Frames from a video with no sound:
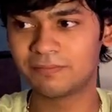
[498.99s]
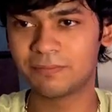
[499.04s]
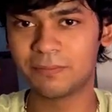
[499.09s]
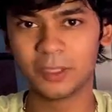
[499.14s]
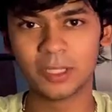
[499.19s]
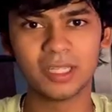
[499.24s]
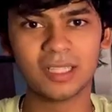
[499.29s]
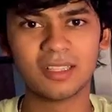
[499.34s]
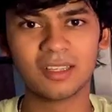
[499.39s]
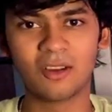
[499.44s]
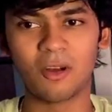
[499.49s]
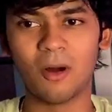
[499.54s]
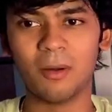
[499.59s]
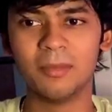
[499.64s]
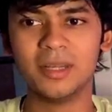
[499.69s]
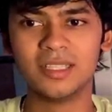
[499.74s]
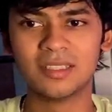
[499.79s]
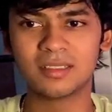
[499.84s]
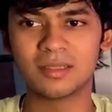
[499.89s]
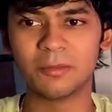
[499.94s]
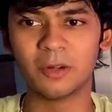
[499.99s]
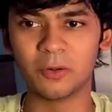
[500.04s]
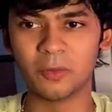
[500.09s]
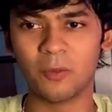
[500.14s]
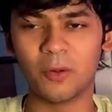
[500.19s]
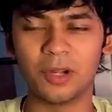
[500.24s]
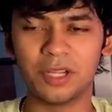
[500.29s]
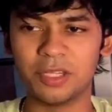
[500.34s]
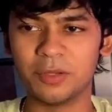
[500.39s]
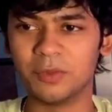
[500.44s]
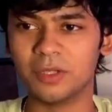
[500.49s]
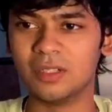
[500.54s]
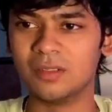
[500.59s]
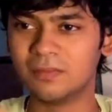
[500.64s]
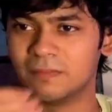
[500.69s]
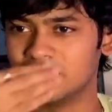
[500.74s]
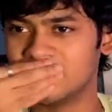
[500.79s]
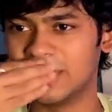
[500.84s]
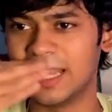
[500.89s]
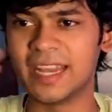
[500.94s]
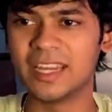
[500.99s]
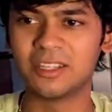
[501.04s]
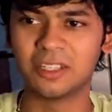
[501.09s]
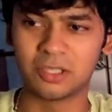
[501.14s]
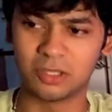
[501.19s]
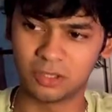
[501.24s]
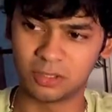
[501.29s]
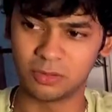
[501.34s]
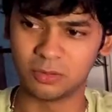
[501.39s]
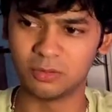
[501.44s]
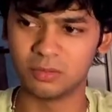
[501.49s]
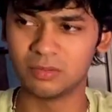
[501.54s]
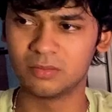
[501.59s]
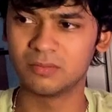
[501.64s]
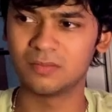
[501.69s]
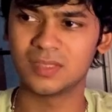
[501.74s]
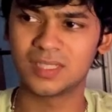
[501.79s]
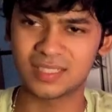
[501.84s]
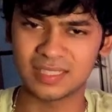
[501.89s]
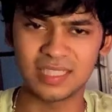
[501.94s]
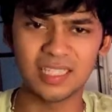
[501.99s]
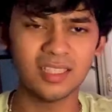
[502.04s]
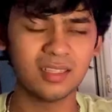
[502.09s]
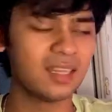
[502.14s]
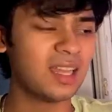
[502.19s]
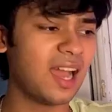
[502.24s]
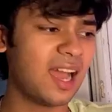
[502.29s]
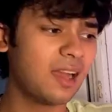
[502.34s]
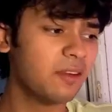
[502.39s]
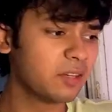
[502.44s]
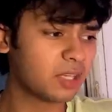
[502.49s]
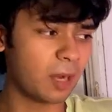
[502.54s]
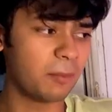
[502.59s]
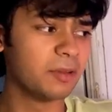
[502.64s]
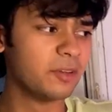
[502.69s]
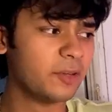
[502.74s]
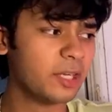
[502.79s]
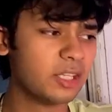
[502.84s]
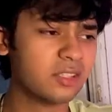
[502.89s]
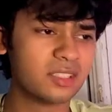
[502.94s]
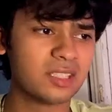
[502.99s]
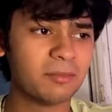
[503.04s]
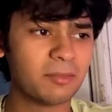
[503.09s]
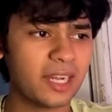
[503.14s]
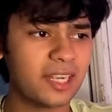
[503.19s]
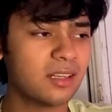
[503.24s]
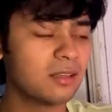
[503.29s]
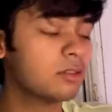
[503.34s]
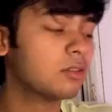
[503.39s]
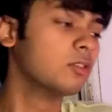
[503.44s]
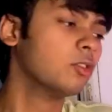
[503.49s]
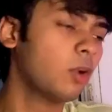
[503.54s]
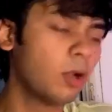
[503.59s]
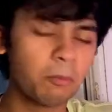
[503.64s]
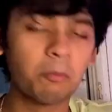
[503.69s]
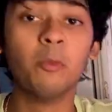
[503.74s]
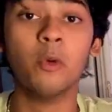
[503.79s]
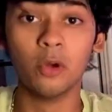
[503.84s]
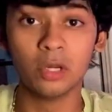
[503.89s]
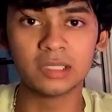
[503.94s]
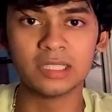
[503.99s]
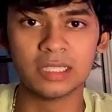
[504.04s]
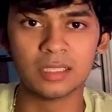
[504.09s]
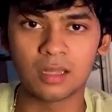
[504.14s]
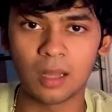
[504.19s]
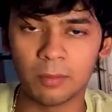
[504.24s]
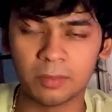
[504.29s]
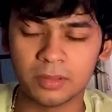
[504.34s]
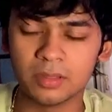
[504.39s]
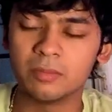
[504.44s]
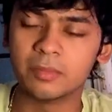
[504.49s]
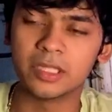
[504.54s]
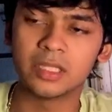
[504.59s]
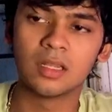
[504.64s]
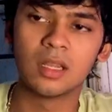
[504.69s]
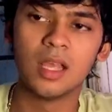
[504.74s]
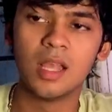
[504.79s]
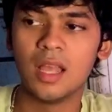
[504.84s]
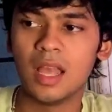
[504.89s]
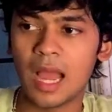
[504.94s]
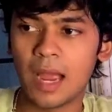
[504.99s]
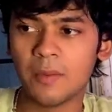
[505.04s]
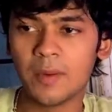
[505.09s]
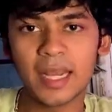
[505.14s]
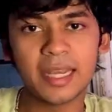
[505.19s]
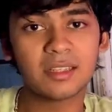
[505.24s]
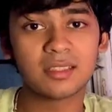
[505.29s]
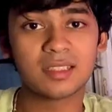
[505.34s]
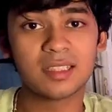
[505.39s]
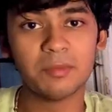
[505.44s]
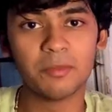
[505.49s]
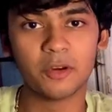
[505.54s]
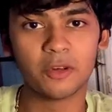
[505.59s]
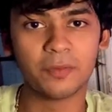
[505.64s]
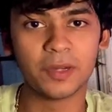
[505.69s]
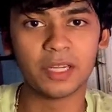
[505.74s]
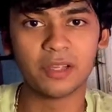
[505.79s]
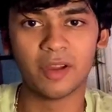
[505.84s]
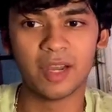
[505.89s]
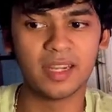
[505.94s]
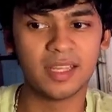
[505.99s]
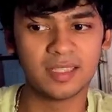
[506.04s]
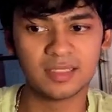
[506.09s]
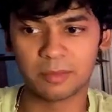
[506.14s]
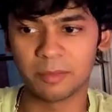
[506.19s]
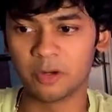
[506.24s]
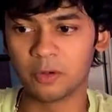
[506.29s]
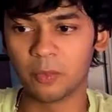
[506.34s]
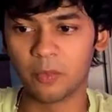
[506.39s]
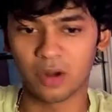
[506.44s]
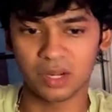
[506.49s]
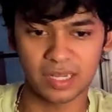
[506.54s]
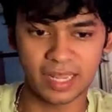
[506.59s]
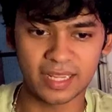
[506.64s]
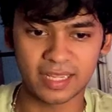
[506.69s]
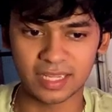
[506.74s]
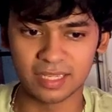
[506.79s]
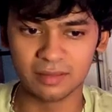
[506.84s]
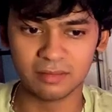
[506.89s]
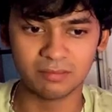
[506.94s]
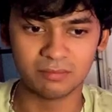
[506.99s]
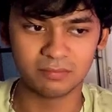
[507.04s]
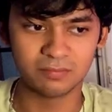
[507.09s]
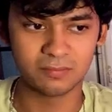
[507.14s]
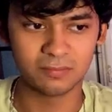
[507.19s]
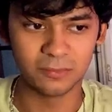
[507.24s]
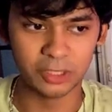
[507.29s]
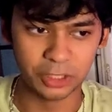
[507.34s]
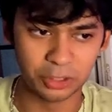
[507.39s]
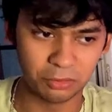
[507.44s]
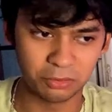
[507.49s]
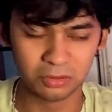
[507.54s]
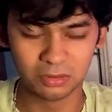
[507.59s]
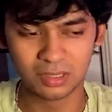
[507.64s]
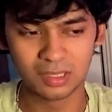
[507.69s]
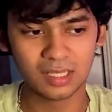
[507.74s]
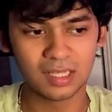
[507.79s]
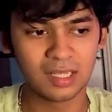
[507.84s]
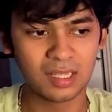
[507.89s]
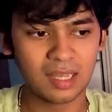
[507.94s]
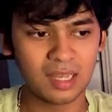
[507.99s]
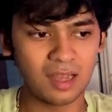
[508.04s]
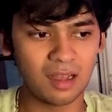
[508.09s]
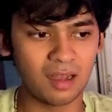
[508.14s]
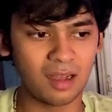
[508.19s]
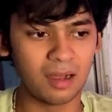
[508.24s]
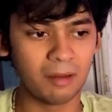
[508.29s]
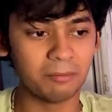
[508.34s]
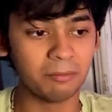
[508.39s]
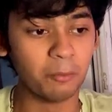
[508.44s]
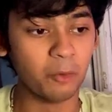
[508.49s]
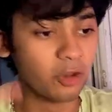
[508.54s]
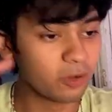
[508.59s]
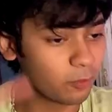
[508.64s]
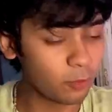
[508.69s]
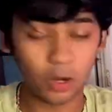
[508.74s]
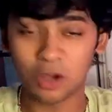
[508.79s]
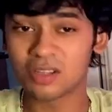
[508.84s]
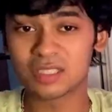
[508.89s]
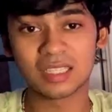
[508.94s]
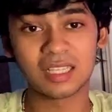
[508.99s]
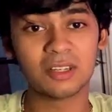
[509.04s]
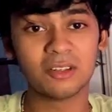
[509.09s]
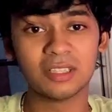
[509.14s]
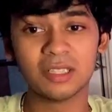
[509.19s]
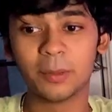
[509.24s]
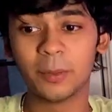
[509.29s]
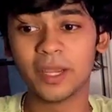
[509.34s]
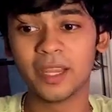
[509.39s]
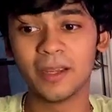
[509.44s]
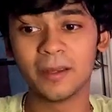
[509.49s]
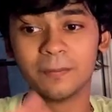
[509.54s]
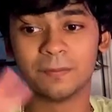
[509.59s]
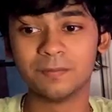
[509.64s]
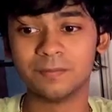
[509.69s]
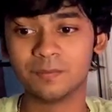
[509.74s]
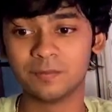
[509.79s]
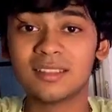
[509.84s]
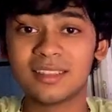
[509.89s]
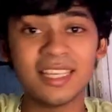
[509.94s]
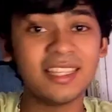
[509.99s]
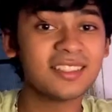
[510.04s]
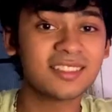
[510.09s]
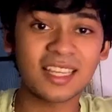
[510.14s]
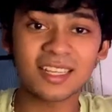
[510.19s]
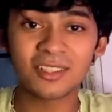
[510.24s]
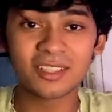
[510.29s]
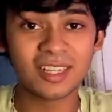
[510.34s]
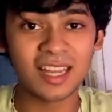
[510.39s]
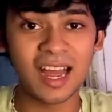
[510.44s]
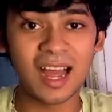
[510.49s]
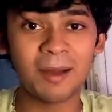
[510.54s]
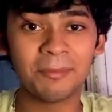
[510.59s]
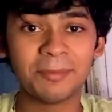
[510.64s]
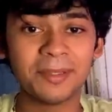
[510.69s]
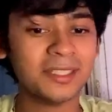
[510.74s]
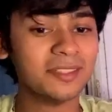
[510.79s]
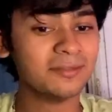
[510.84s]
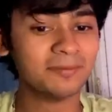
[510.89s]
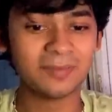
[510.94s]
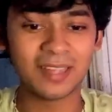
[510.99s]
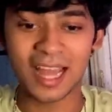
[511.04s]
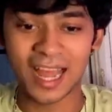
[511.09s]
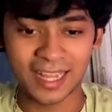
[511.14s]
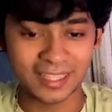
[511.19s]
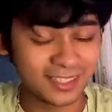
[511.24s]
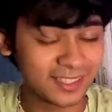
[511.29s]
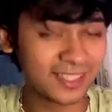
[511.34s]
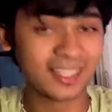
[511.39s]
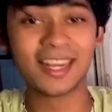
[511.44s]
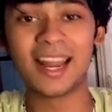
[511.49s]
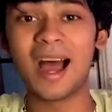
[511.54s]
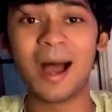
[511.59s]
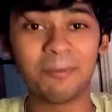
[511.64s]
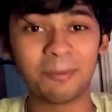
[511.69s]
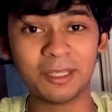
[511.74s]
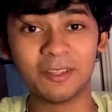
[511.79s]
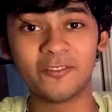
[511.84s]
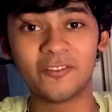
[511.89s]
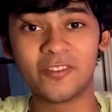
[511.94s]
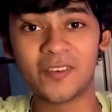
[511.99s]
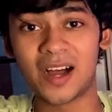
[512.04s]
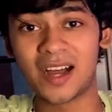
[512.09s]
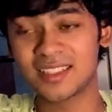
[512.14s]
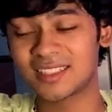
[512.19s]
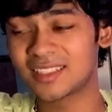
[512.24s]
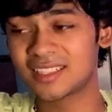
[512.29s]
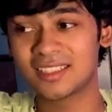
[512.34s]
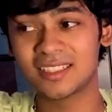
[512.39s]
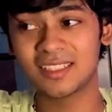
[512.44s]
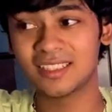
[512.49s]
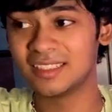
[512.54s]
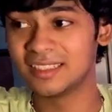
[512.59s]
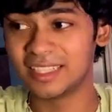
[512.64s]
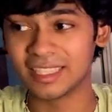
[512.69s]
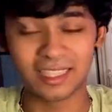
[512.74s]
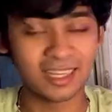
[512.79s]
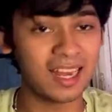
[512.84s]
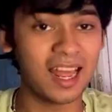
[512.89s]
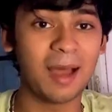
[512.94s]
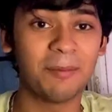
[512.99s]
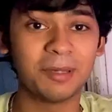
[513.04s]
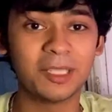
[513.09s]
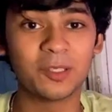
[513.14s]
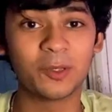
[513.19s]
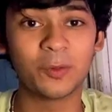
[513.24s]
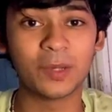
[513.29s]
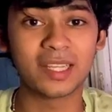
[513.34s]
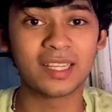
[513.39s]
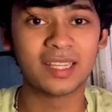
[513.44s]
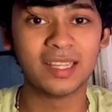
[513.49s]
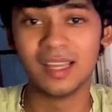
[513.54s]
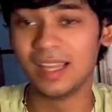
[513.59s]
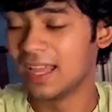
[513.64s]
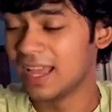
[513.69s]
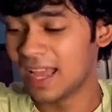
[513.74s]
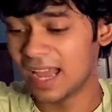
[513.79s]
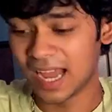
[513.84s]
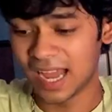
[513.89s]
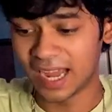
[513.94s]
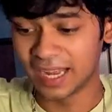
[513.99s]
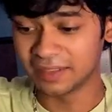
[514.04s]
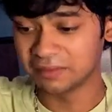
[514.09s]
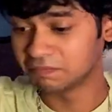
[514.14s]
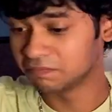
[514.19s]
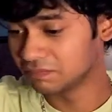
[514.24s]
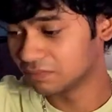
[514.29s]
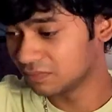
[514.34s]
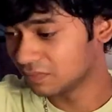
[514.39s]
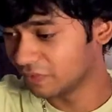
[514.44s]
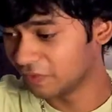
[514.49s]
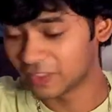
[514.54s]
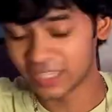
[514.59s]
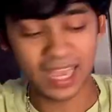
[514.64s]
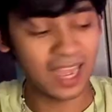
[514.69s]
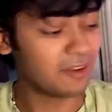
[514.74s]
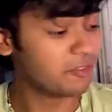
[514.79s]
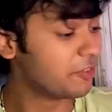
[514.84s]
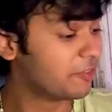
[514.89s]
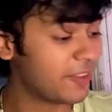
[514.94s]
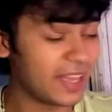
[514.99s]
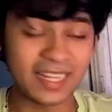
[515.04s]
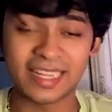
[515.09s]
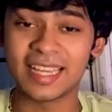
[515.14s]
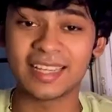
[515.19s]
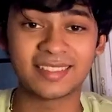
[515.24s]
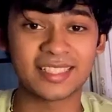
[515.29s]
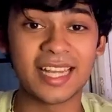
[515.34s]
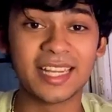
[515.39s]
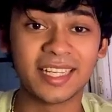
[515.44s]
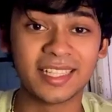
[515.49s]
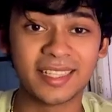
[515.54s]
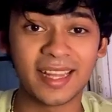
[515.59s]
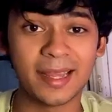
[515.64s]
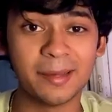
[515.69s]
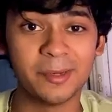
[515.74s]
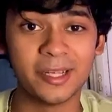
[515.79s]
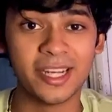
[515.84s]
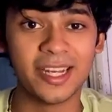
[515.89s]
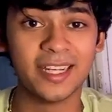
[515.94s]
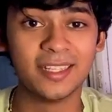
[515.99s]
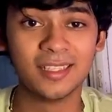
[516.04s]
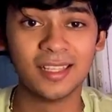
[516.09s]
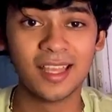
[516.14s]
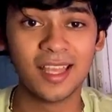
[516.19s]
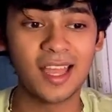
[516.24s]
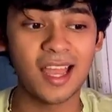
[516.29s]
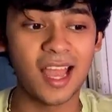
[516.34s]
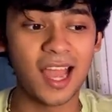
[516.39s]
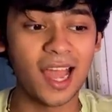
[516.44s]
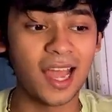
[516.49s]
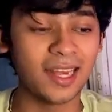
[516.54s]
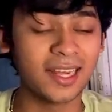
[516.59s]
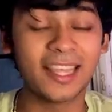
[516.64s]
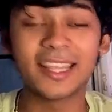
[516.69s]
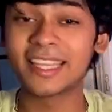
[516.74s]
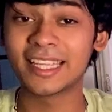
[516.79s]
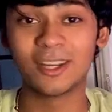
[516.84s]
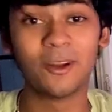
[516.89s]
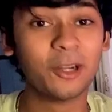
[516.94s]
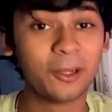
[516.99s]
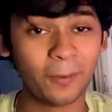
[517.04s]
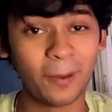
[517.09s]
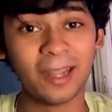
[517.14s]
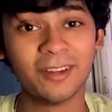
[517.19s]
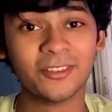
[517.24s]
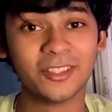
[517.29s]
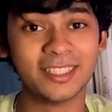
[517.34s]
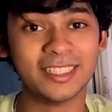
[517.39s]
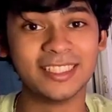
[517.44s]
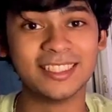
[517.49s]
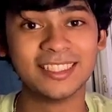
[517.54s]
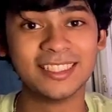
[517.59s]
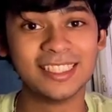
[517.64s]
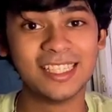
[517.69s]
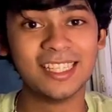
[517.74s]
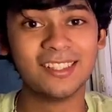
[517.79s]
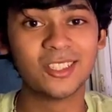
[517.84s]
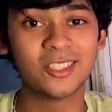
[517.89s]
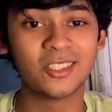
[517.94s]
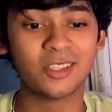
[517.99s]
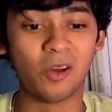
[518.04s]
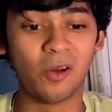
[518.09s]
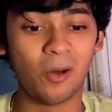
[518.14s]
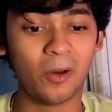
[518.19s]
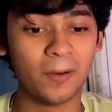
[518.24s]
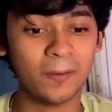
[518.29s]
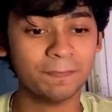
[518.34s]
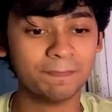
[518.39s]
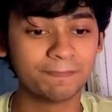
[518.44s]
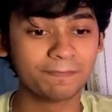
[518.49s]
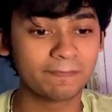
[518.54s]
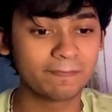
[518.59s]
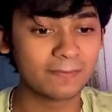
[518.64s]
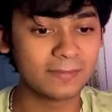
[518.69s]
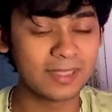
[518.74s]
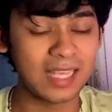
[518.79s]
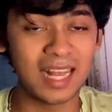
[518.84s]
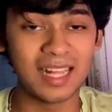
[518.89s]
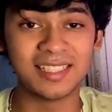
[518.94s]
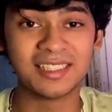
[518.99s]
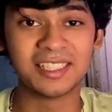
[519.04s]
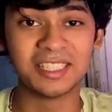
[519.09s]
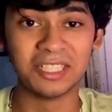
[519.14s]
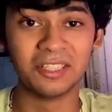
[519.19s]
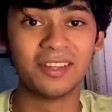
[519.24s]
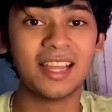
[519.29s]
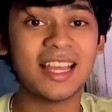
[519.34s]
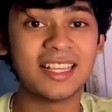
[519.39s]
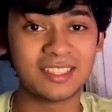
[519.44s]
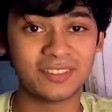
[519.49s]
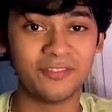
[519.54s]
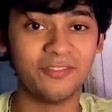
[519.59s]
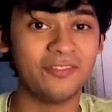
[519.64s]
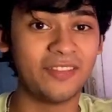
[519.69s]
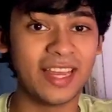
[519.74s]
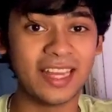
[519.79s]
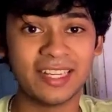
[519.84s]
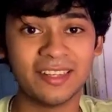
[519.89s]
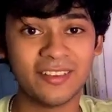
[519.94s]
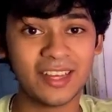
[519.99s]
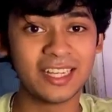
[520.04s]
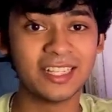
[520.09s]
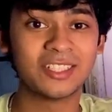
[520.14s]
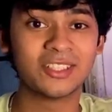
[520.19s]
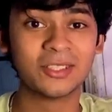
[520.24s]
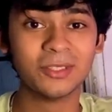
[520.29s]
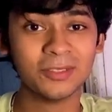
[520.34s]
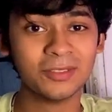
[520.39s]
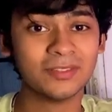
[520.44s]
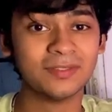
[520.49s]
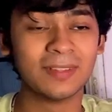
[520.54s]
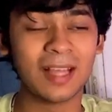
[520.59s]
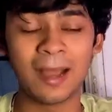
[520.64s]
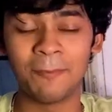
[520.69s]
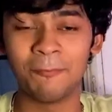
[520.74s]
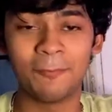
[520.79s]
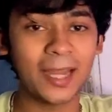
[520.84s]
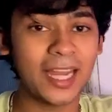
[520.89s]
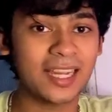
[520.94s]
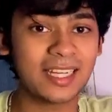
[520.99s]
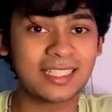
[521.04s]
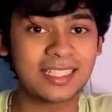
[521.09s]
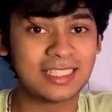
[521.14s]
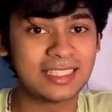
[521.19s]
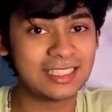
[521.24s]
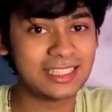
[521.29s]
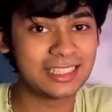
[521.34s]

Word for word: put in the comments about what you would like to see i have a couple videos in mind not more than a couple but i would like to see more video ideas about what i can do um, more vlogs are on the way things are gonna happen and they're gonna happen fast they're gonna happen quick and we have a very exciting time ahead and i cannot wait for it so i'll see you guys very very soon i'm back